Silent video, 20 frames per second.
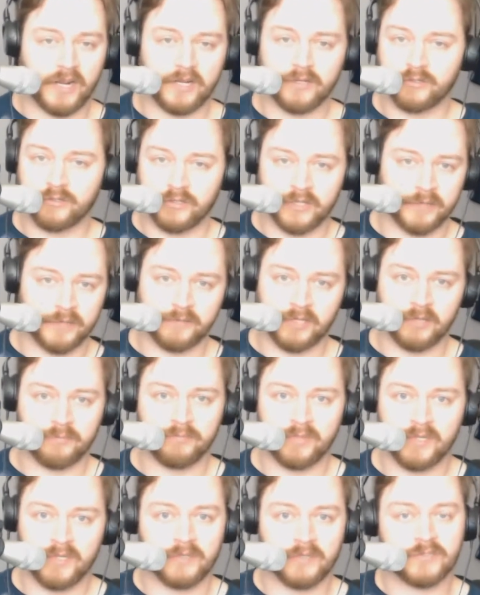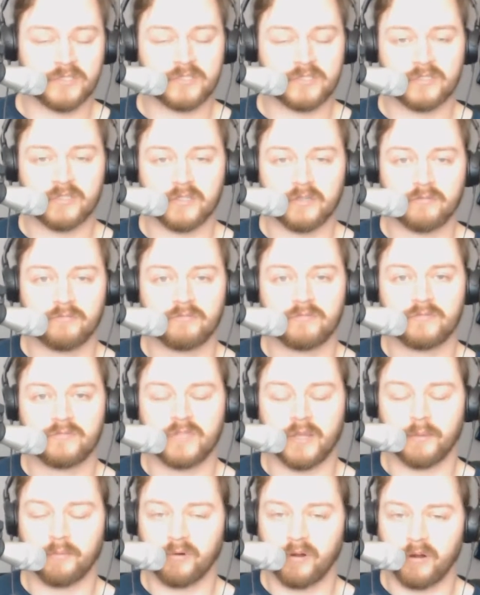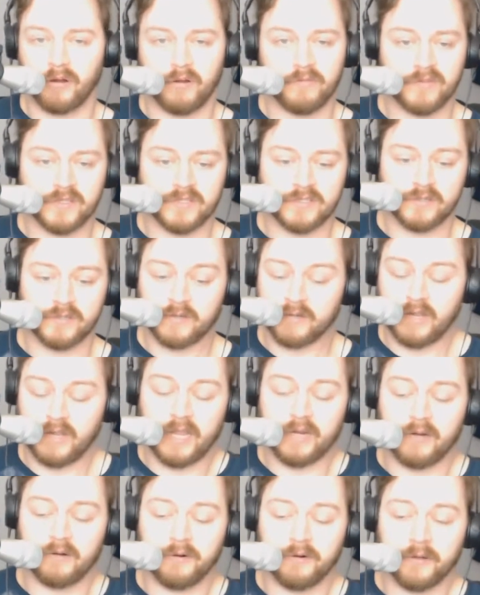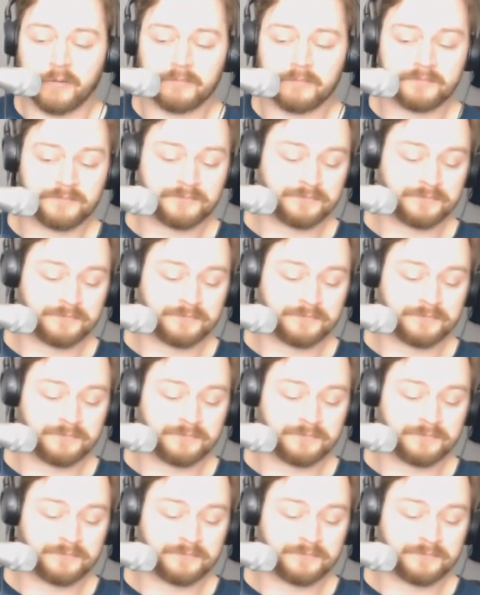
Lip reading: I could end up being just a temporary visitor. I don't know.